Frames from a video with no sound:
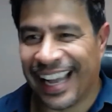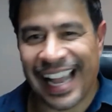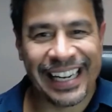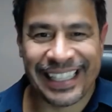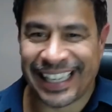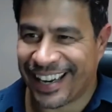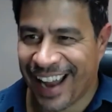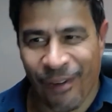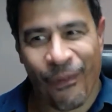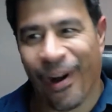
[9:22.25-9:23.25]
I did
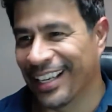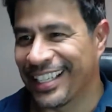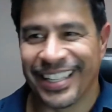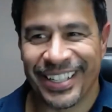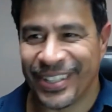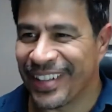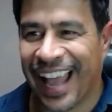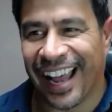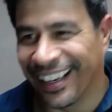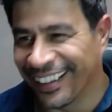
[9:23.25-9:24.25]
not want to do
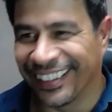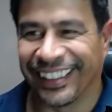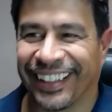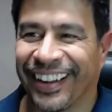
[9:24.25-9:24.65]
that, you